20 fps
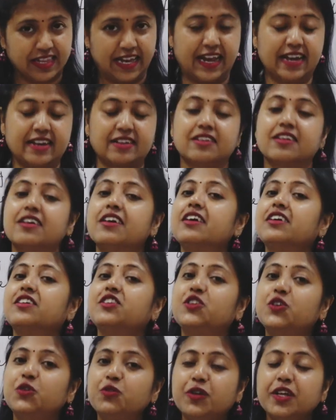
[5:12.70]
that
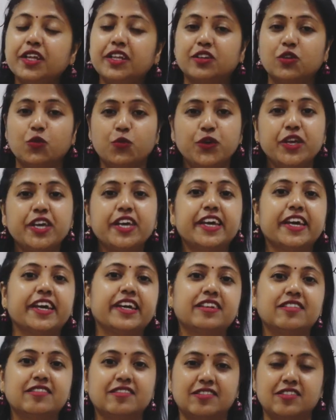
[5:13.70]
during the
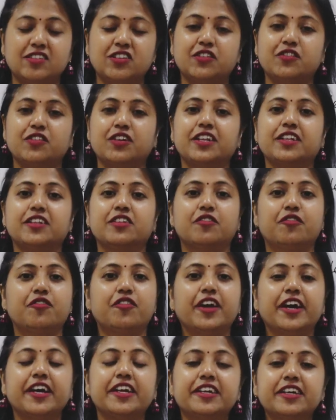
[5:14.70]
weekends, generally the
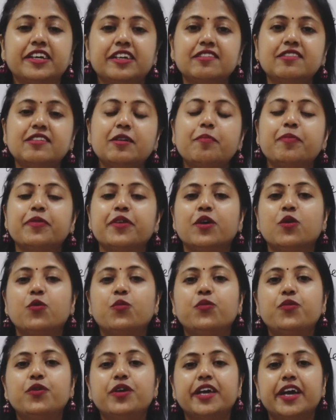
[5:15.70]
Fridays,
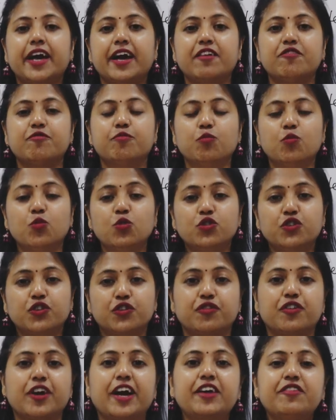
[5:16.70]
we have mood
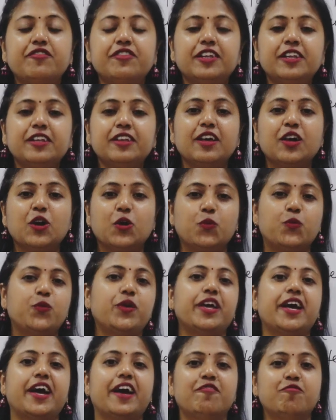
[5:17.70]
revival,
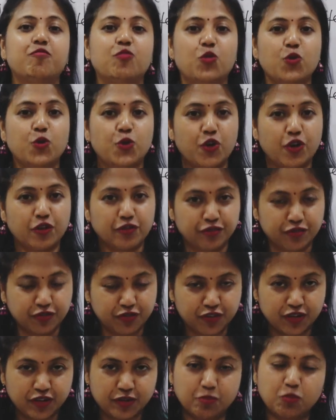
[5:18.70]
we have more of
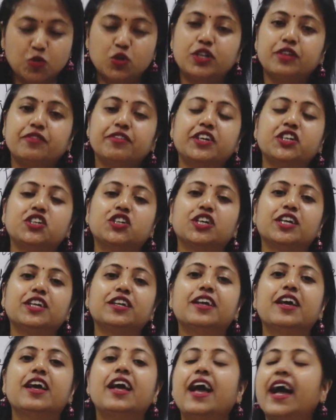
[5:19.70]
motivation,
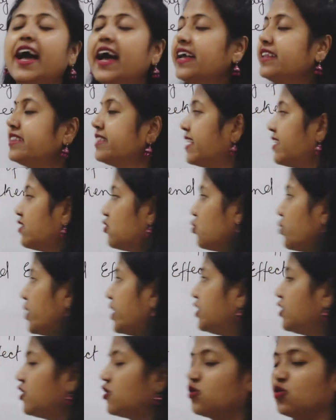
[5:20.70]
and that's
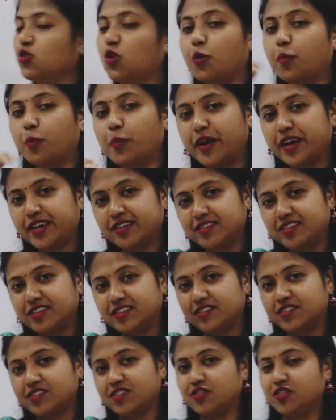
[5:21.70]
why the stock
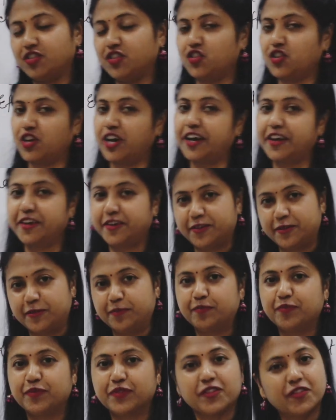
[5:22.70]
prices reach higher,
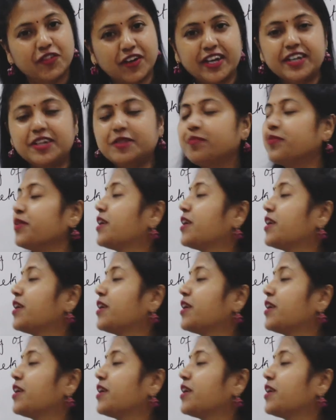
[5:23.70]
right?